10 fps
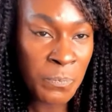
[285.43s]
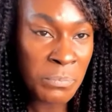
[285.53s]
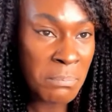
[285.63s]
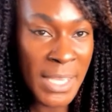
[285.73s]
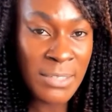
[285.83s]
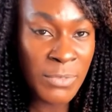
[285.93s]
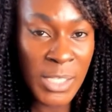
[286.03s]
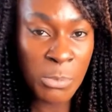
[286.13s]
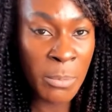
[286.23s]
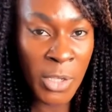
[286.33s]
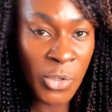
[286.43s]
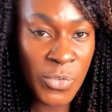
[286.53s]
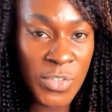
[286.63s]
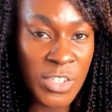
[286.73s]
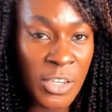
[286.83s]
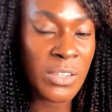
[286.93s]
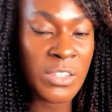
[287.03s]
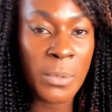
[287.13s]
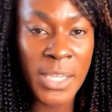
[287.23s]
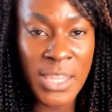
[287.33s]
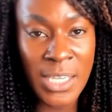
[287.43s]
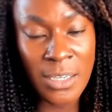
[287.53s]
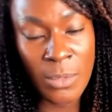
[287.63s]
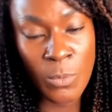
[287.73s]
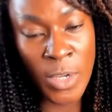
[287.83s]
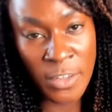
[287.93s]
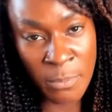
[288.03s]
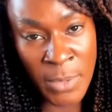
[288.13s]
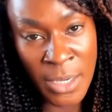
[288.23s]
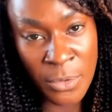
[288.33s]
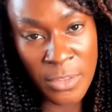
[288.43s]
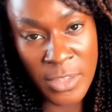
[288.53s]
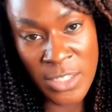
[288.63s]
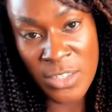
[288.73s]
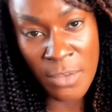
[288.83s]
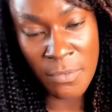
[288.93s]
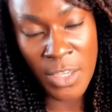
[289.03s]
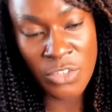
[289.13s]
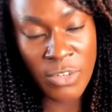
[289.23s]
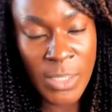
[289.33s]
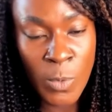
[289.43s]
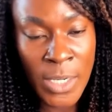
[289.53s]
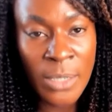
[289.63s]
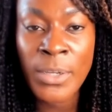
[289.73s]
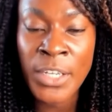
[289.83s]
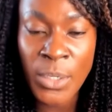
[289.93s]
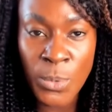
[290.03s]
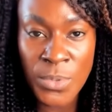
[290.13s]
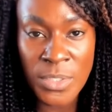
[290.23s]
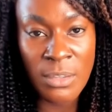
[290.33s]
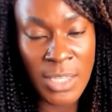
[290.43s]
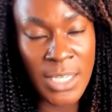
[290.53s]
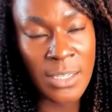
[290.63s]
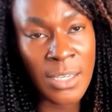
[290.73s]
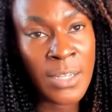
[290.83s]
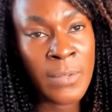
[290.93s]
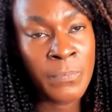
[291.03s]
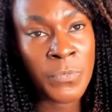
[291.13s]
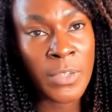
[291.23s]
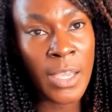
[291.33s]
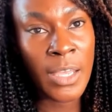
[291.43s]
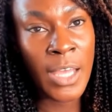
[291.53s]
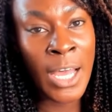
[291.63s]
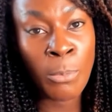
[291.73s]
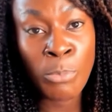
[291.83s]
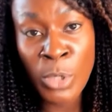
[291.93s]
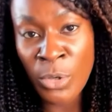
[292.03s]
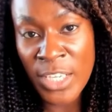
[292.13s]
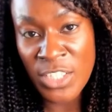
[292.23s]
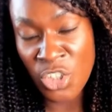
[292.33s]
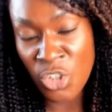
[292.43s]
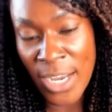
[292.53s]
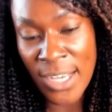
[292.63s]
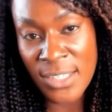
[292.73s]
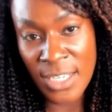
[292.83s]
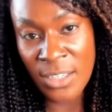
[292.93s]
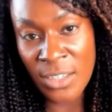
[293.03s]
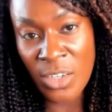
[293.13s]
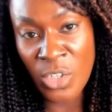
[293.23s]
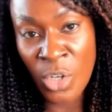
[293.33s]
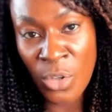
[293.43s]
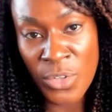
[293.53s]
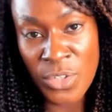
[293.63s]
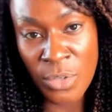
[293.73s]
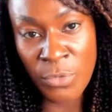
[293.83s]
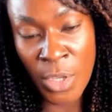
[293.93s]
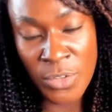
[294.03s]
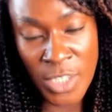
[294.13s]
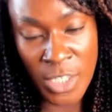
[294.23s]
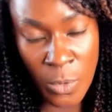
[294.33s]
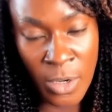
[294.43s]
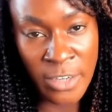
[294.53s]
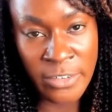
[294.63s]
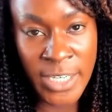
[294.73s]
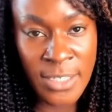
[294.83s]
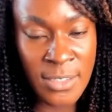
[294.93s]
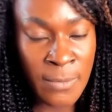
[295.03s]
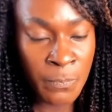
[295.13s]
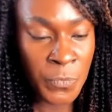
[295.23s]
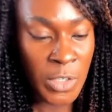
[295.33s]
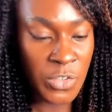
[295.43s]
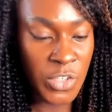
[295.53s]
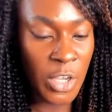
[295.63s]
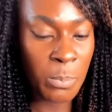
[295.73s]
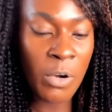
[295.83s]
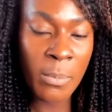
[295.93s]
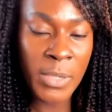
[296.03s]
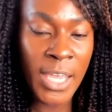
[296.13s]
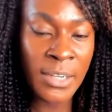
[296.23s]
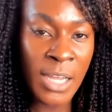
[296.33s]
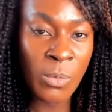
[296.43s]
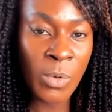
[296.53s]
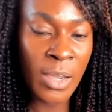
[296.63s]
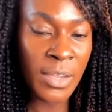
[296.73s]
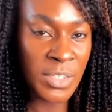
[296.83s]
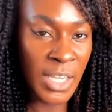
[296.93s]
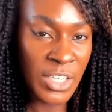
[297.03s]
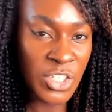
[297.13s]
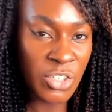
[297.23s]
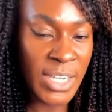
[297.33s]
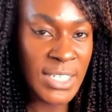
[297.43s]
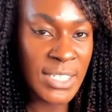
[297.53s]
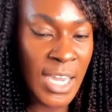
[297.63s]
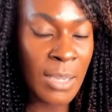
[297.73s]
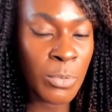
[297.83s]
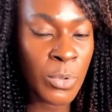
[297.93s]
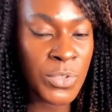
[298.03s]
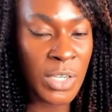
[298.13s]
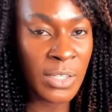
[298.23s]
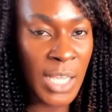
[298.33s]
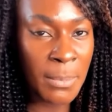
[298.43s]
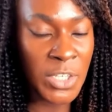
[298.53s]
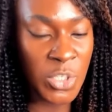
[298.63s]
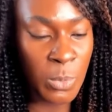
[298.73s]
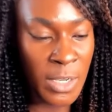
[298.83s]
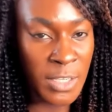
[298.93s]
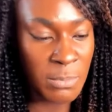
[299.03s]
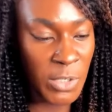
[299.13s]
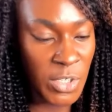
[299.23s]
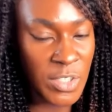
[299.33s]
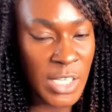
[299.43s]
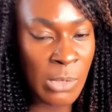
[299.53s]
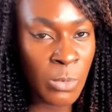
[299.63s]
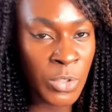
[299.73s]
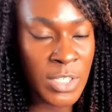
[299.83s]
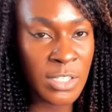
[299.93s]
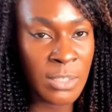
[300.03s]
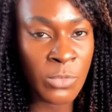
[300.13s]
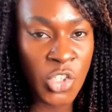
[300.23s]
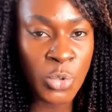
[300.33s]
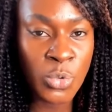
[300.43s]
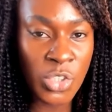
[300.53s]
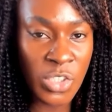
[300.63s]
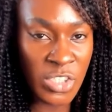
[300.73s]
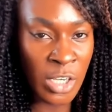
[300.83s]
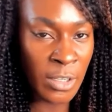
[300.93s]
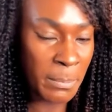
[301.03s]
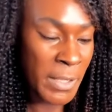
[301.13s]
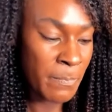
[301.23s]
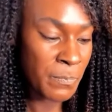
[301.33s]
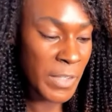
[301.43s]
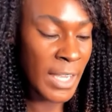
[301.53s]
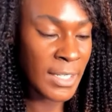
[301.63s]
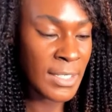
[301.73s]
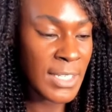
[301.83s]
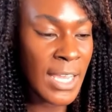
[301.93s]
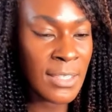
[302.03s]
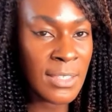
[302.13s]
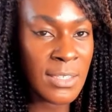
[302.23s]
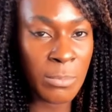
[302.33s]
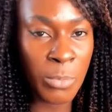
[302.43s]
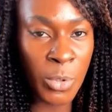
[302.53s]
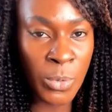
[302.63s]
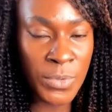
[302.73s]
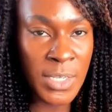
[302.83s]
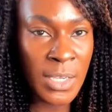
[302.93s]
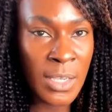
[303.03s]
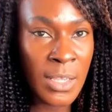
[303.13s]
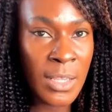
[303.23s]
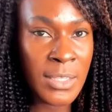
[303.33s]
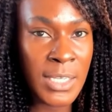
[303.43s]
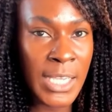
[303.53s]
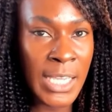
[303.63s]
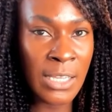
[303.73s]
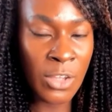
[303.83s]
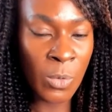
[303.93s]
massively promote. So I think word of mouth is serving us really well, and I also think our blog is attracting lots of those inquiries. So primary care networks and integrated care boards are coming to us because they want some short, sharp and intense support to either